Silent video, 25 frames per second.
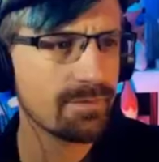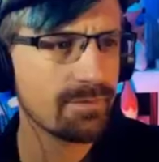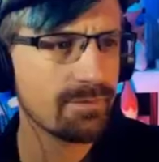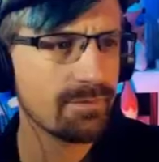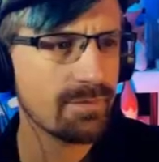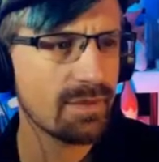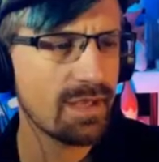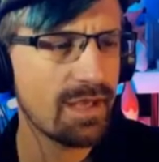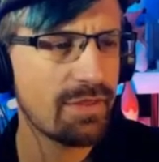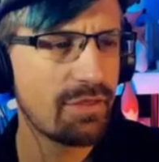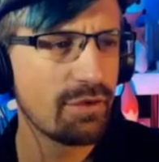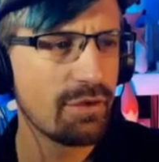
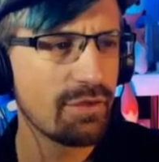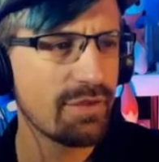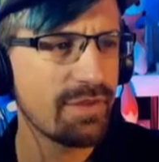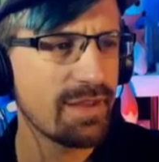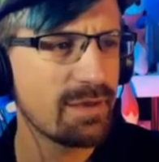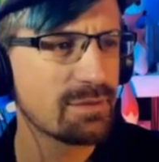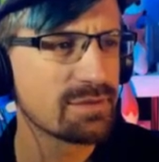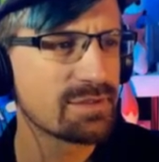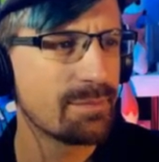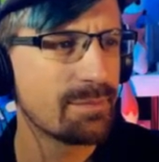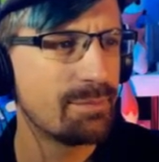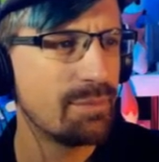I thought that
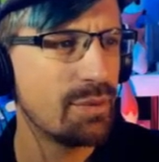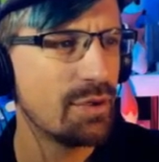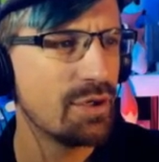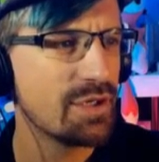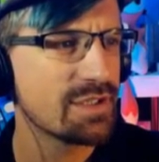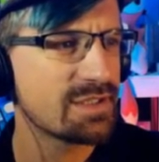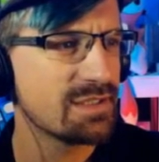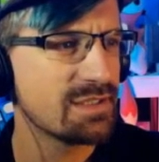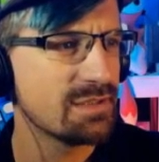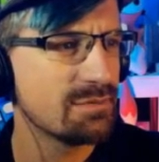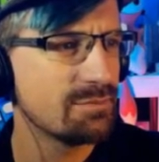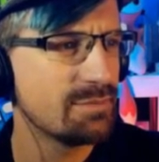was a
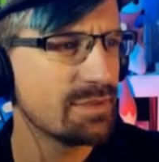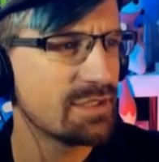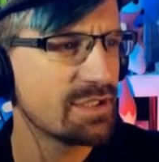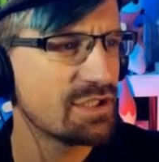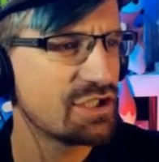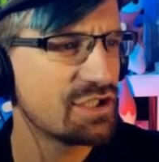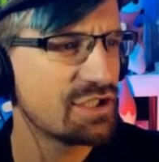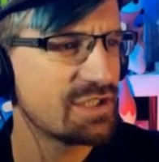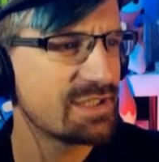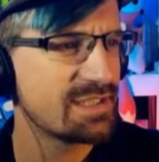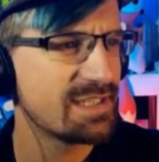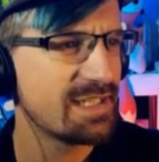person, but it's
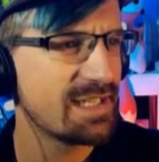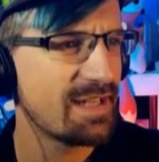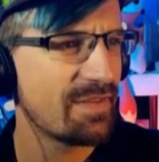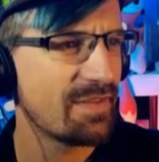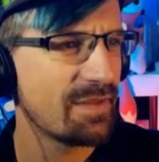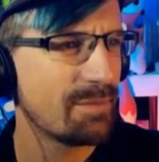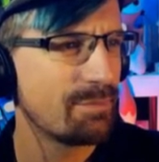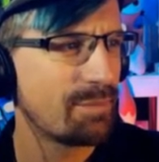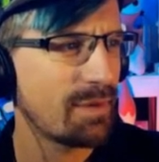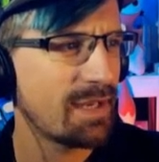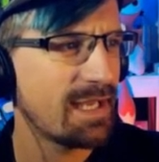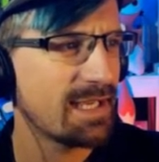just another
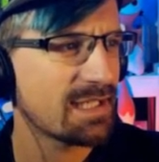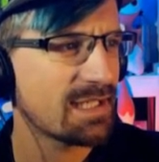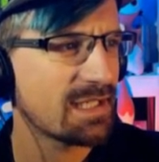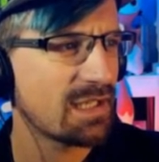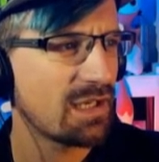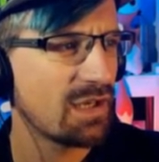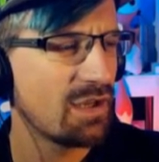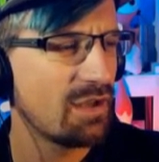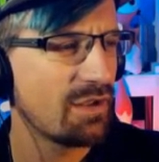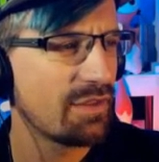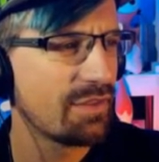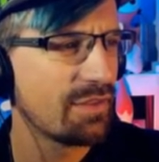black
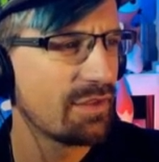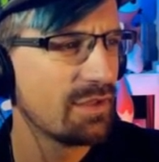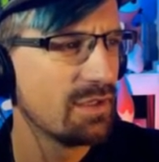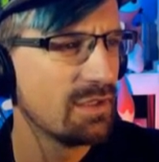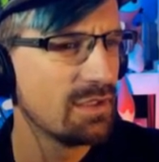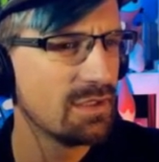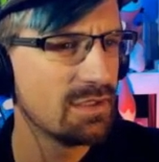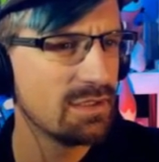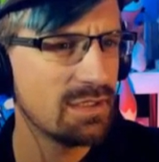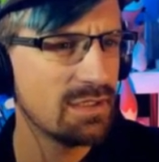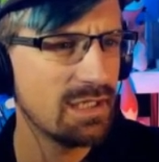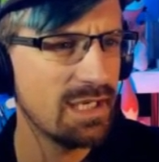cloth.
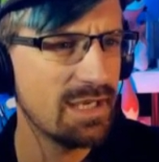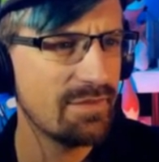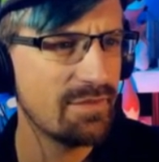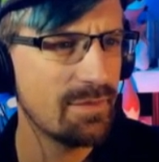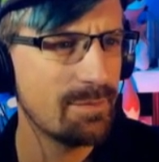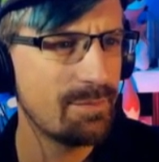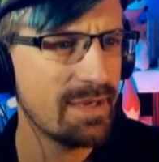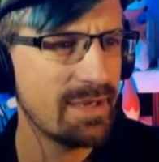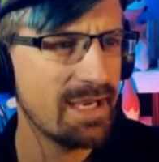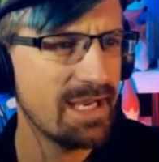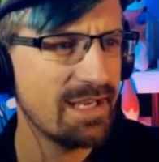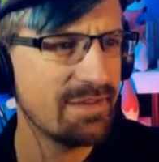I have a
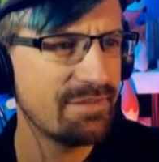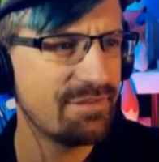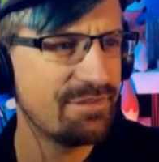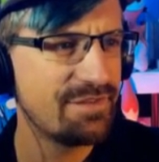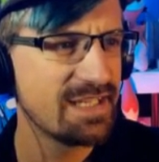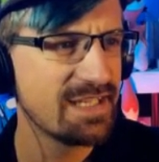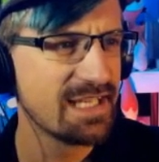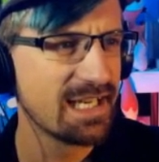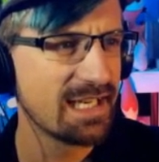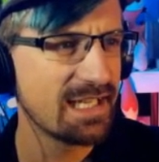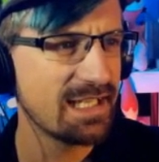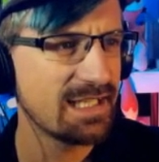bad
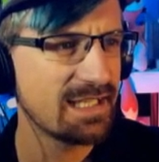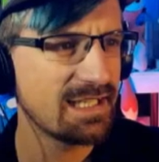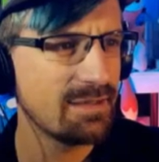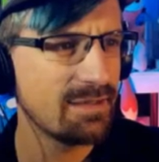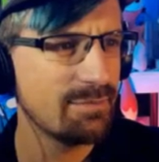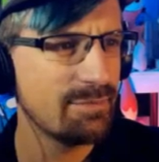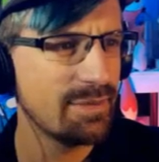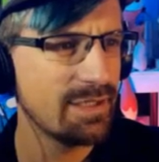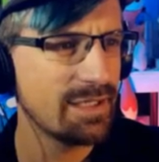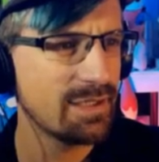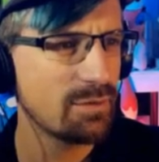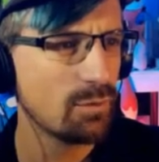feeling I'm
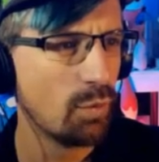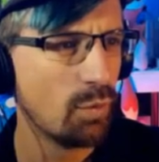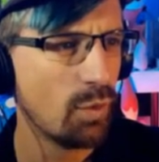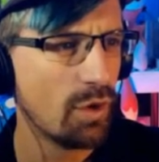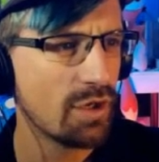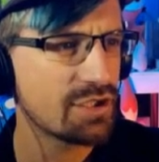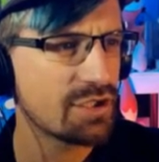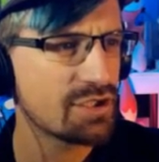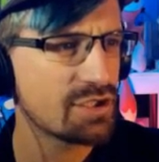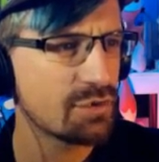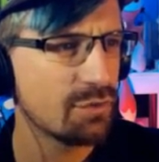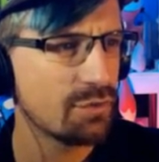being
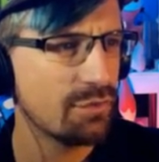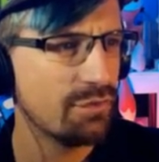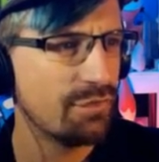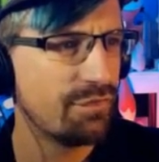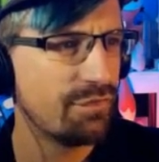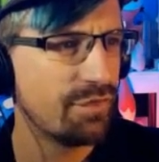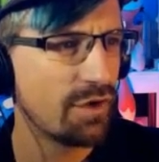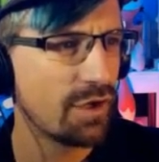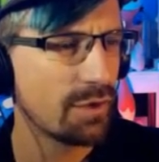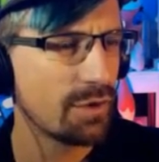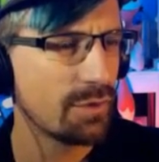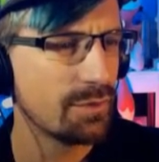watched or
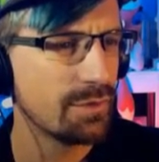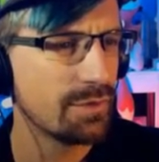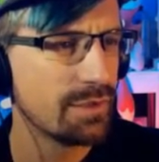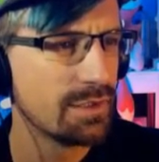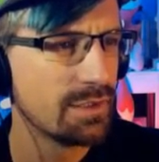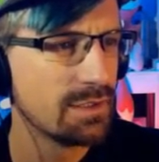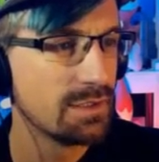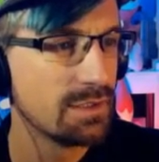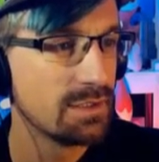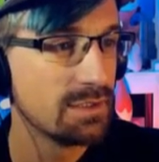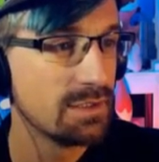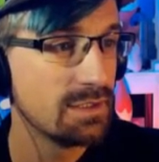followed.
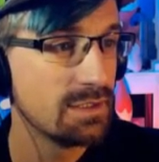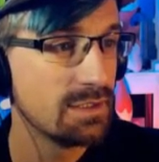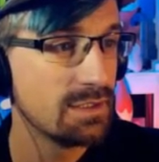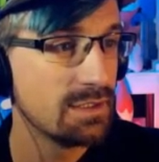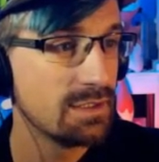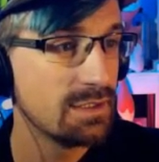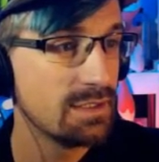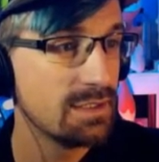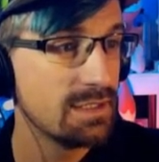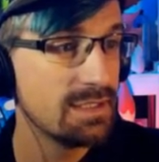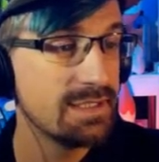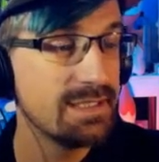
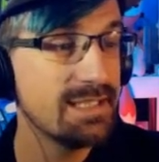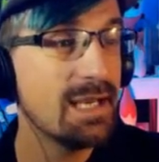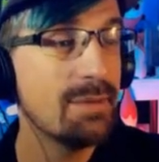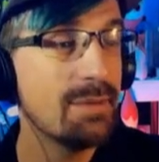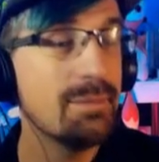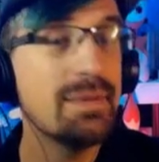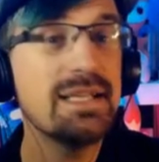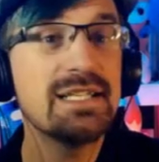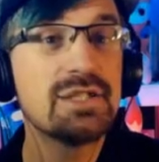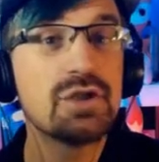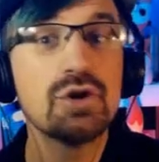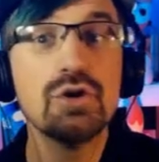Yeah,
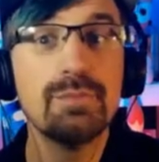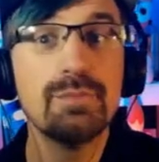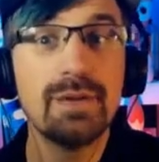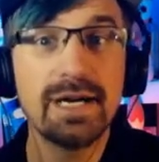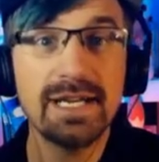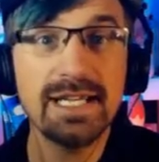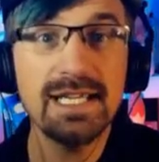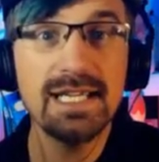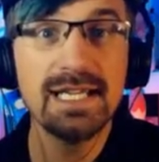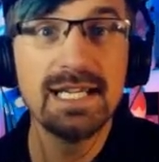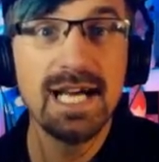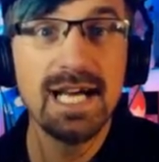me too,
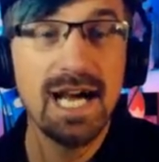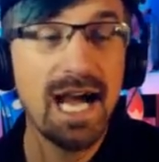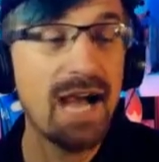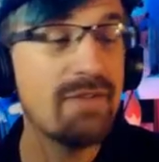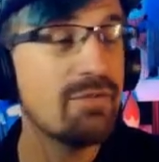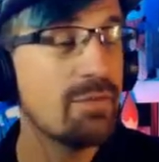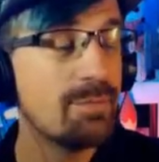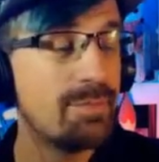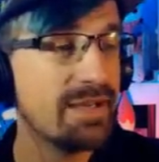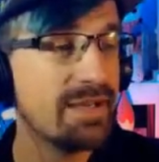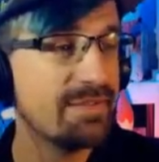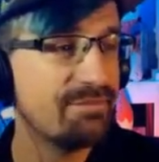buddy. I have
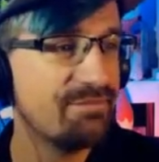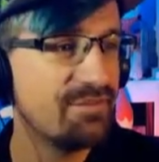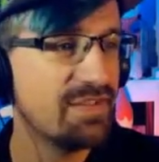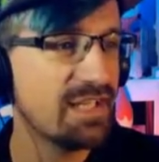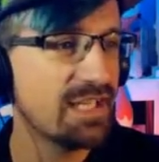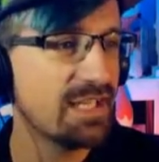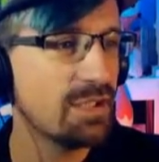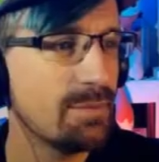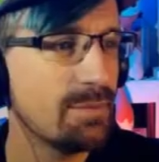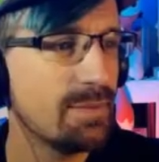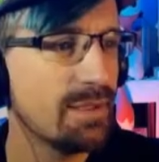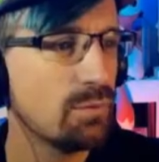a bad
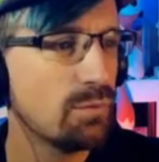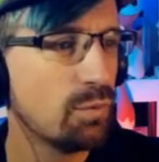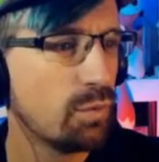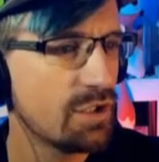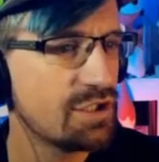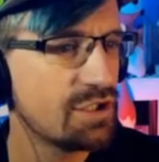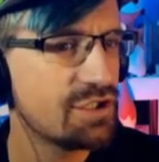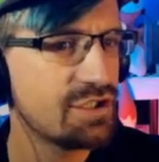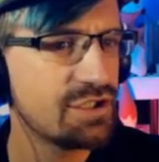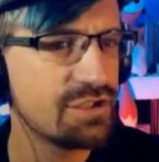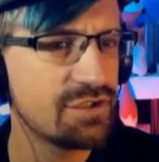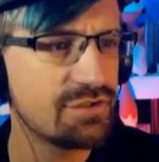feeling you've
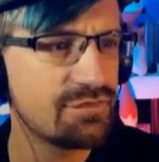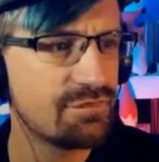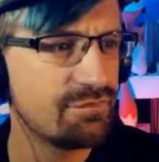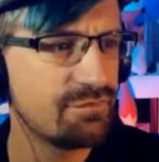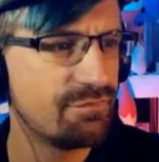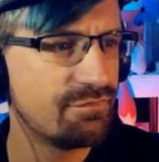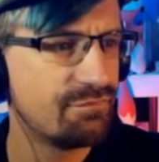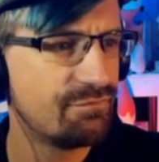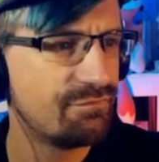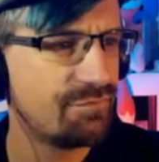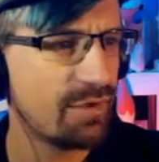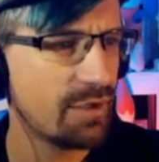watched and
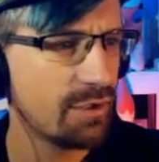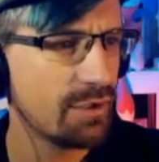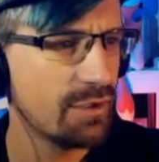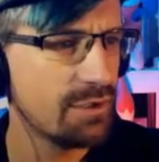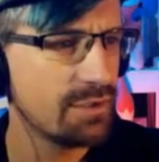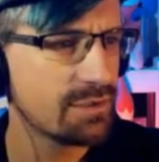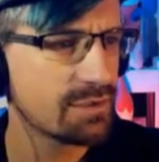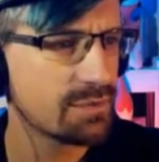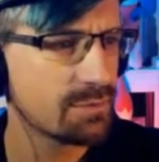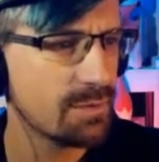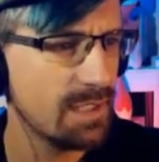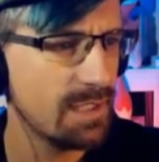followed
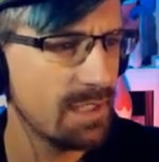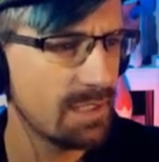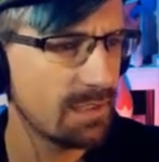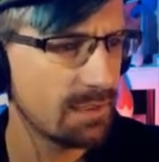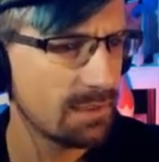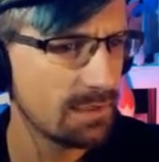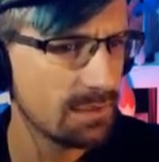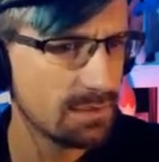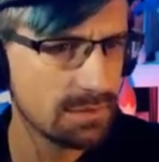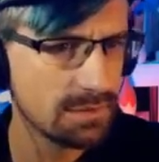as well.